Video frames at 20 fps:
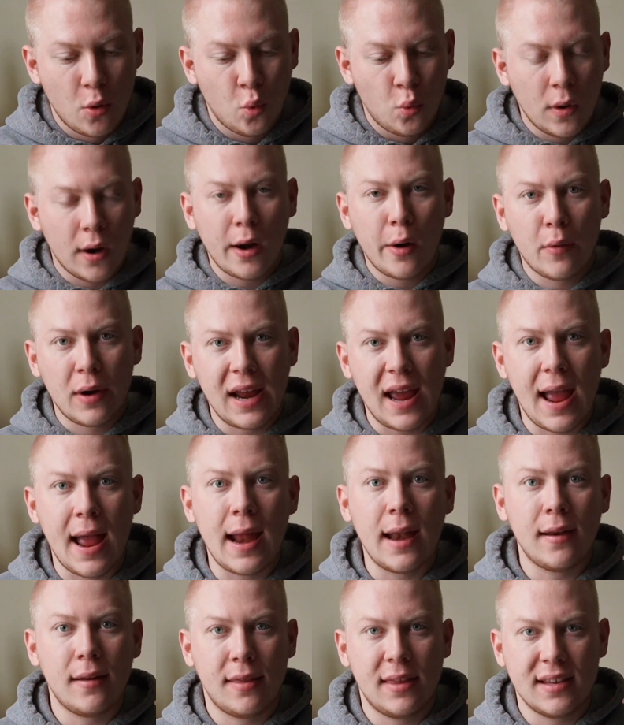where I want to
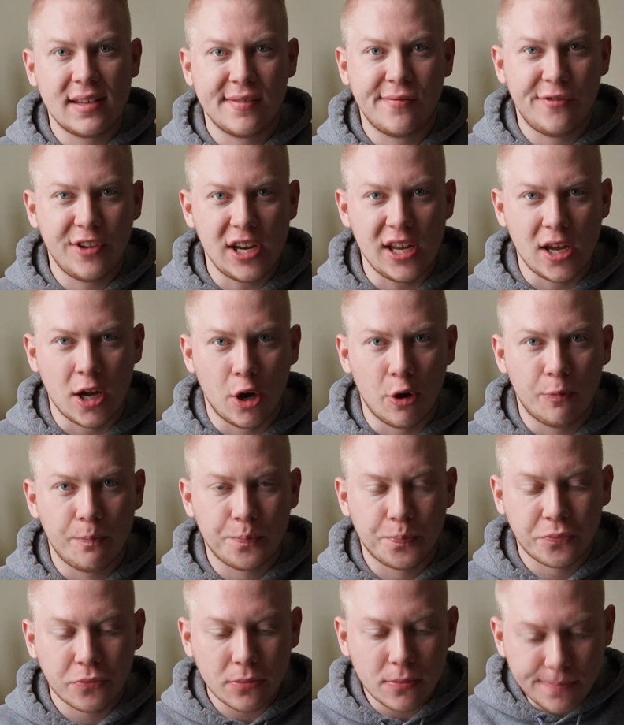end this video
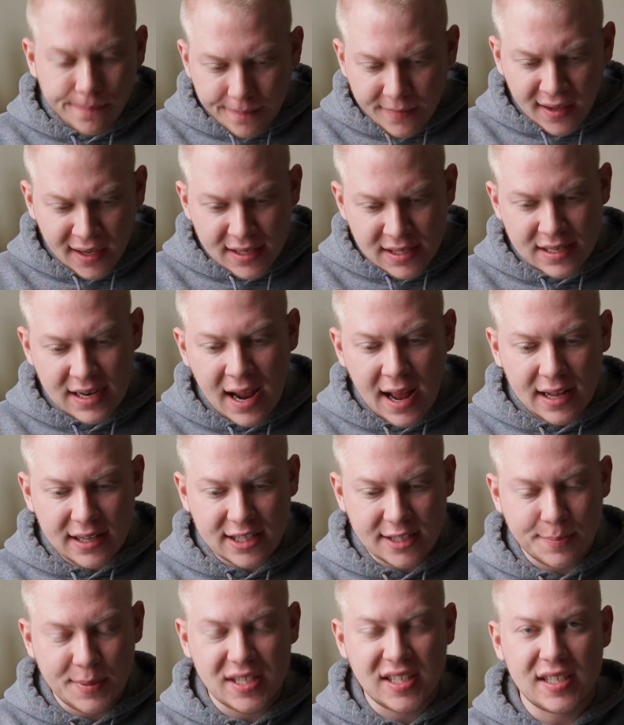is
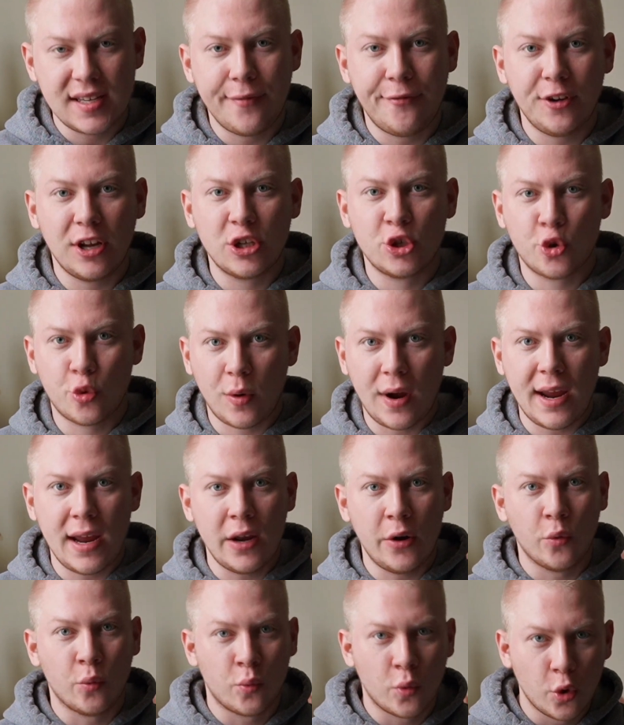not specific
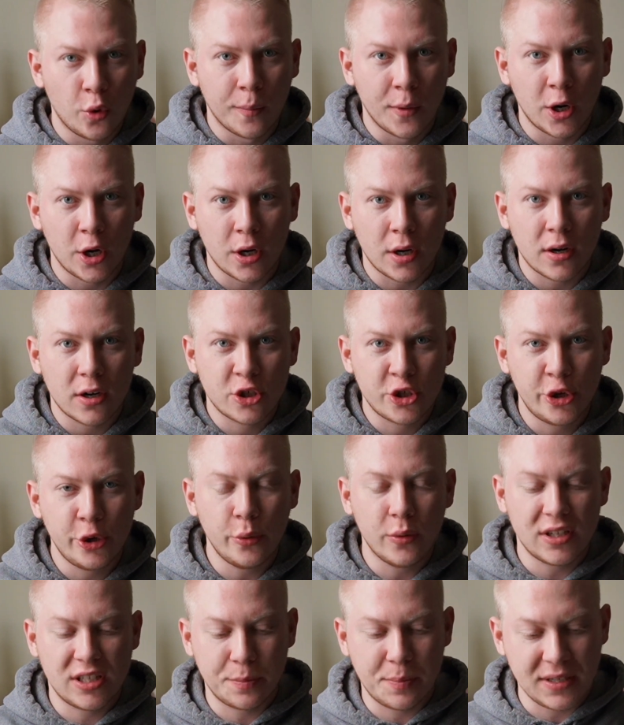trade rumor
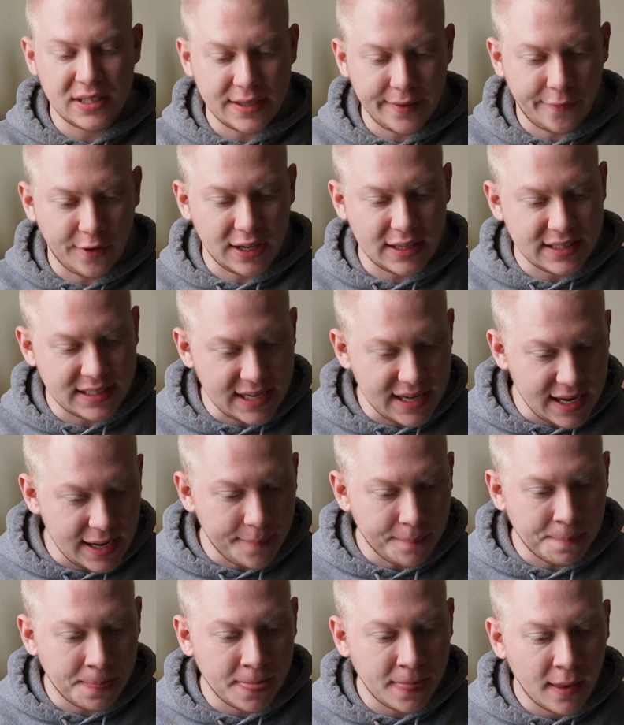to a specific
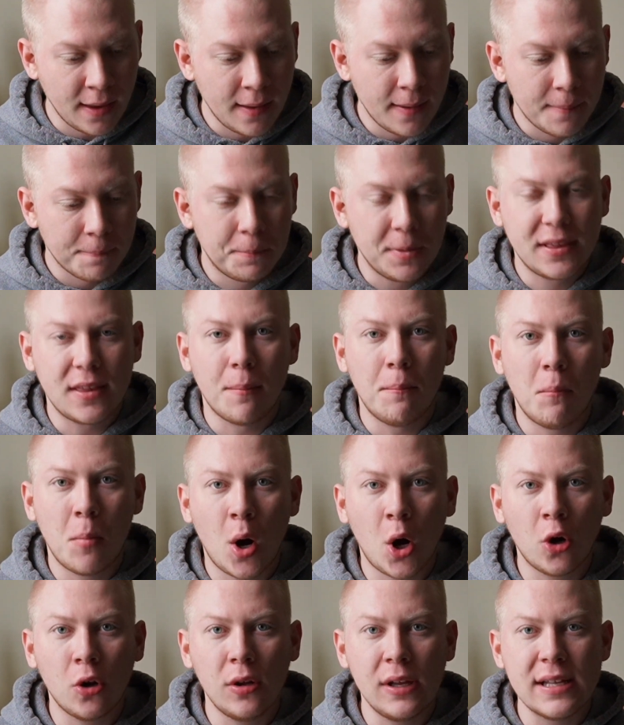team, but the
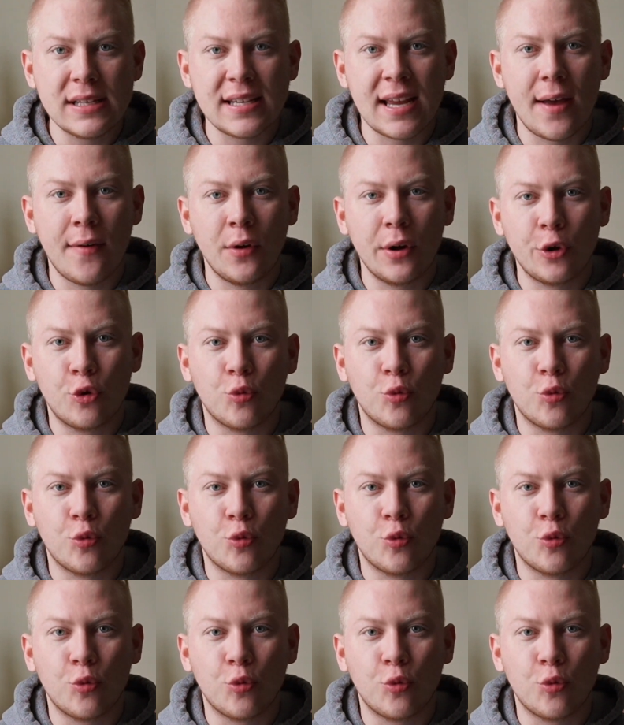Marlins have a